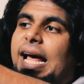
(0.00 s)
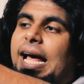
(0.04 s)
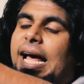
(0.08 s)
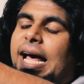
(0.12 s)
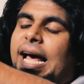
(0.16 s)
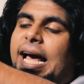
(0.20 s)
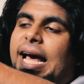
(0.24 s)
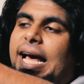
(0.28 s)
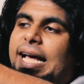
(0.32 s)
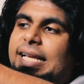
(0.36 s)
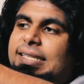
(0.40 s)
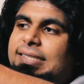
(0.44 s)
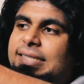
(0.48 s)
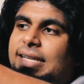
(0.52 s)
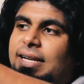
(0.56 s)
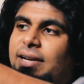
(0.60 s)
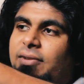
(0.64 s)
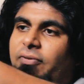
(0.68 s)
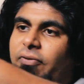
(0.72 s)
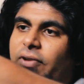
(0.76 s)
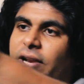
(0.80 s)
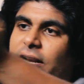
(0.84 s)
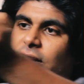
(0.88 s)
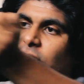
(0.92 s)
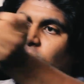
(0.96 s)
has a
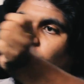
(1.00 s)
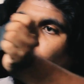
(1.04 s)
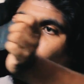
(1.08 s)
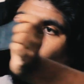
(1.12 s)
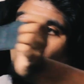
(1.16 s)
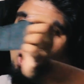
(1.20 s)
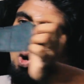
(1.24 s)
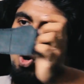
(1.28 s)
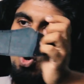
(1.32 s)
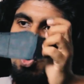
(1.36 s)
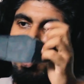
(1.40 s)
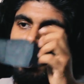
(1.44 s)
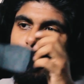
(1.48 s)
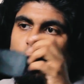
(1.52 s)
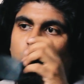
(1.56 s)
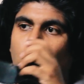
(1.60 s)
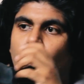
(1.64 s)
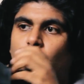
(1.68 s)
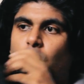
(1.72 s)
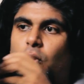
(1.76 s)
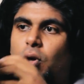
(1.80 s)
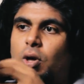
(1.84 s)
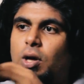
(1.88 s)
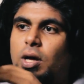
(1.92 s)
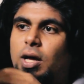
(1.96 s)

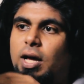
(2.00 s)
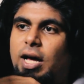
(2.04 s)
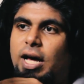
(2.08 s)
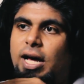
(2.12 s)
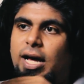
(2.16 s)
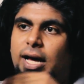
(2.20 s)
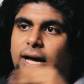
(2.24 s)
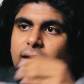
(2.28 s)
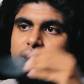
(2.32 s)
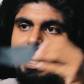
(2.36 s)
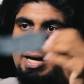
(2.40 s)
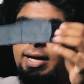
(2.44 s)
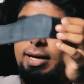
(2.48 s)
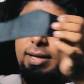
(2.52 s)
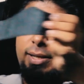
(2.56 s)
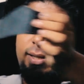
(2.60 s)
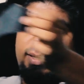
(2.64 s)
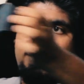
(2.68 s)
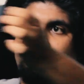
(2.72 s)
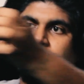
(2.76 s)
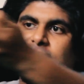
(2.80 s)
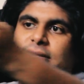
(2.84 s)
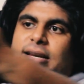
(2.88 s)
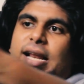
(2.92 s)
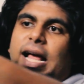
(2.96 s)
velcro
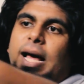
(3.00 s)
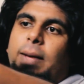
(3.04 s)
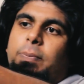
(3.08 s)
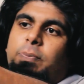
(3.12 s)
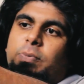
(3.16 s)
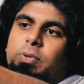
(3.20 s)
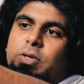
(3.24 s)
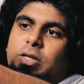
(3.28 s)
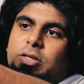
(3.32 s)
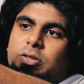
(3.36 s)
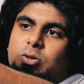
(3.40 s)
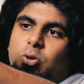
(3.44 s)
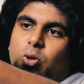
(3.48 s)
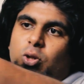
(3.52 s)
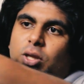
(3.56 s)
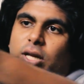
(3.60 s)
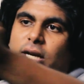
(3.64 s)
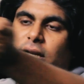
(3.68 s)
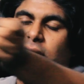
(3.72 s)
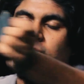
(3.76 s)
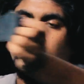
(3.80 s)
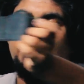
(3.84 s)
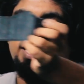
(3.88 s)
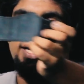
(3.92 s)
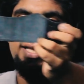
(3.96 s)
strap, so
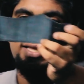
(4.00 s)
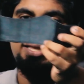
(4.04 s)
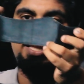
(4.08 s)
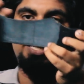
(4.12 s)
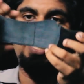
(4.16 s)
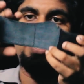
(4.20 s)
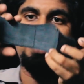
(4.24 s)
that